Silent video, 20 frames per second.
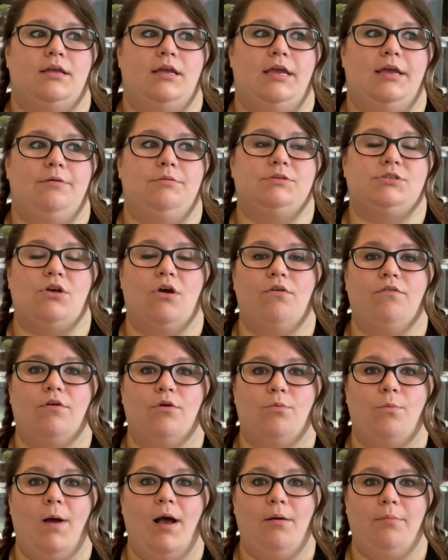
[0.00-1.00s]
it was
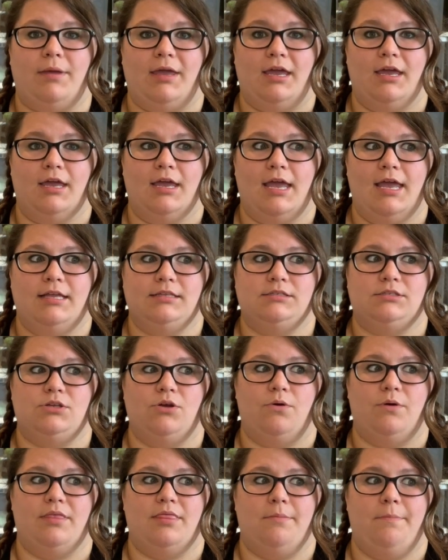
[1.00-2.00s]
overwhelming. And
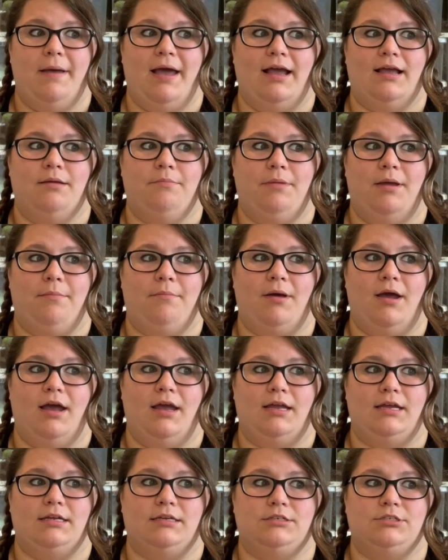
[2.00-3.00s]
so in the back of my
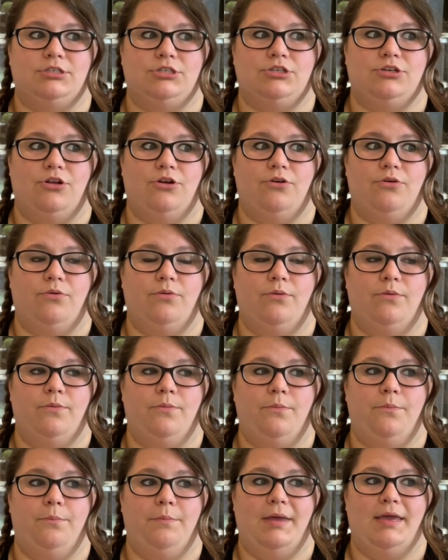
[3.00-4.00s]
mind, you know,
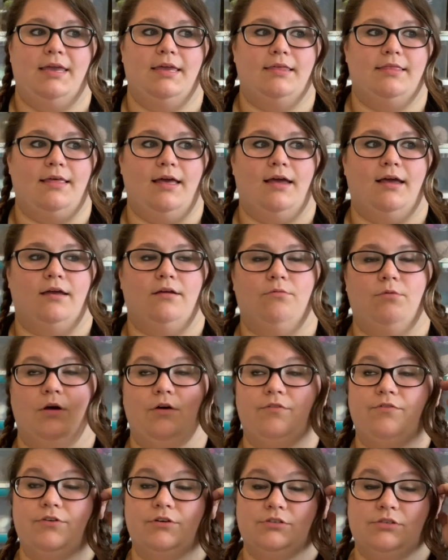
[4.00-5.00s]

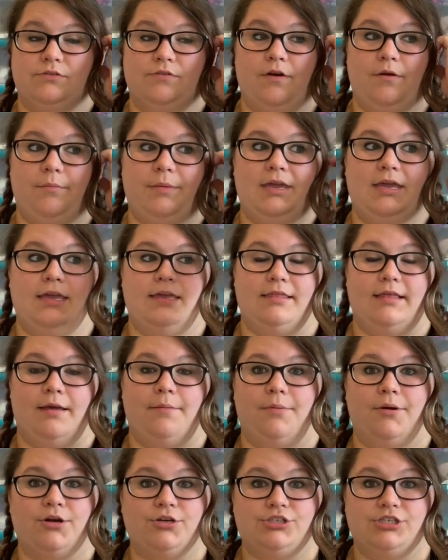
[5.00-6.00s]
well, first of all, making
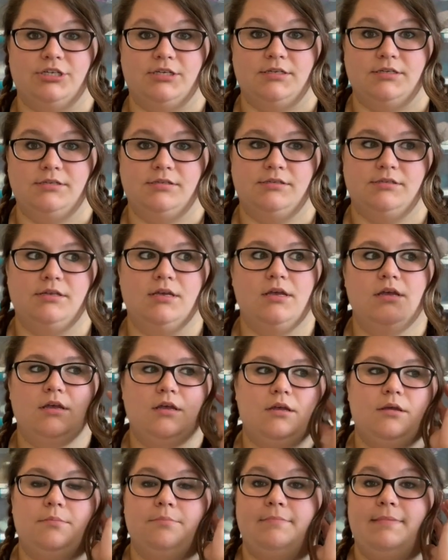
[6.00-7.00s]
that purchase
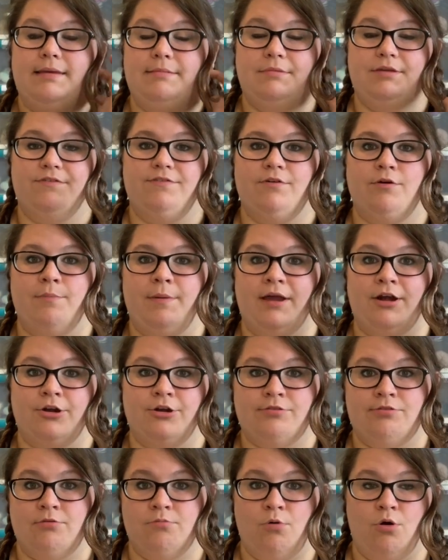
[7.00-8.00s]
made me feel better
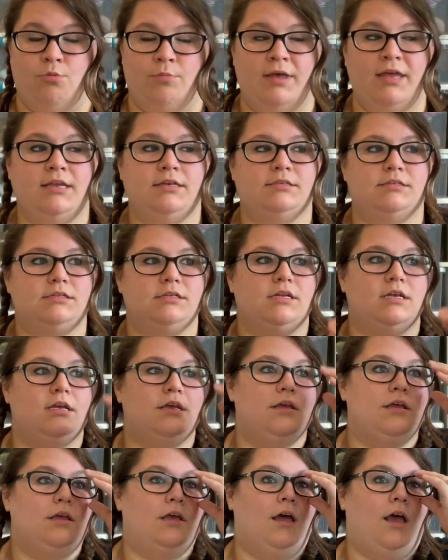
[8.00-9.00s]
in the moment.
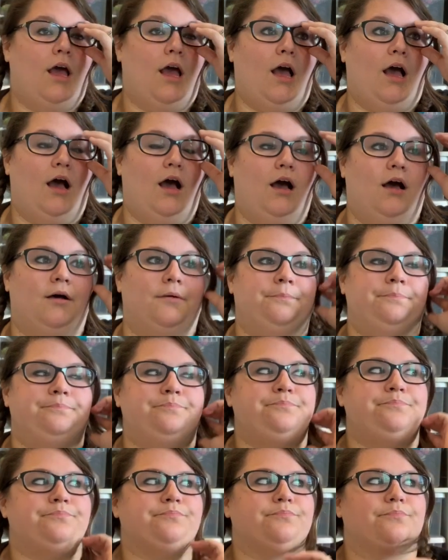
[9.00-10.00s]

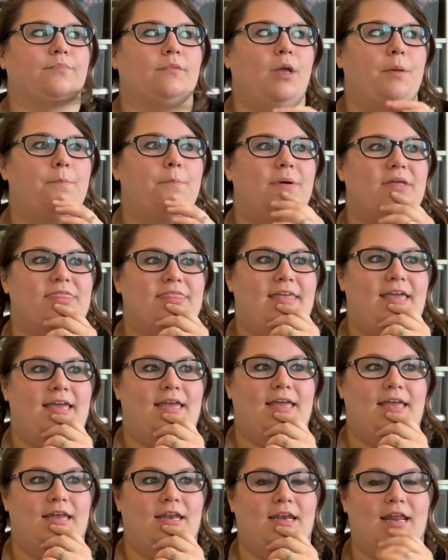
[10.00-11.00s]
But
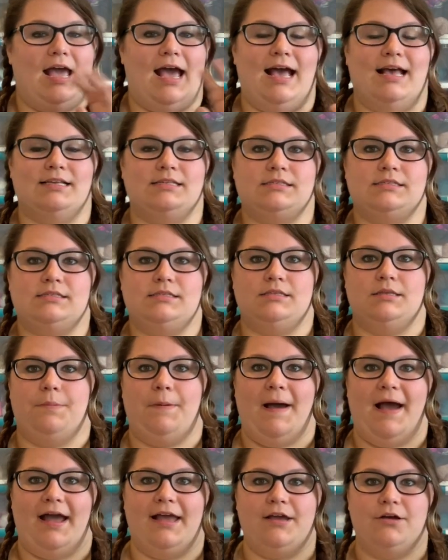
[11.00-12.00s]
then as the
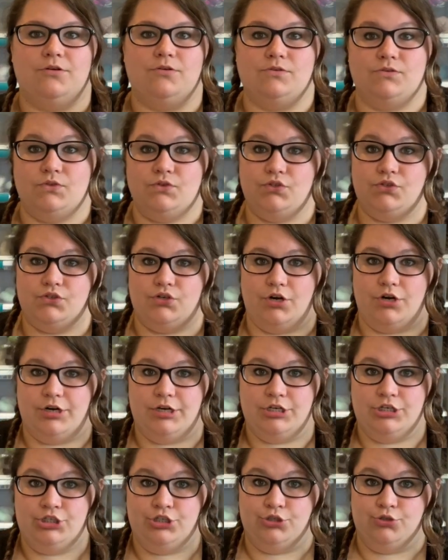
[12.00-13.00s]
piles
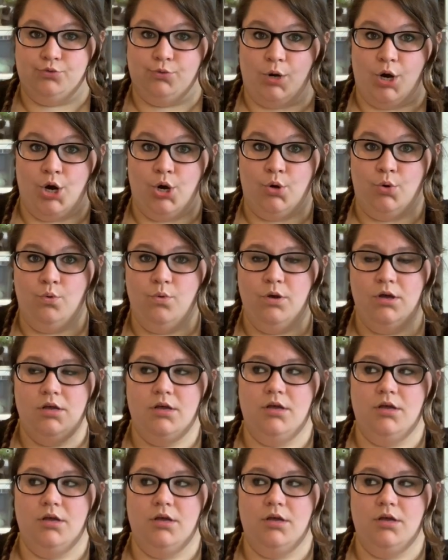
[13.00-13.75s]
started to grow,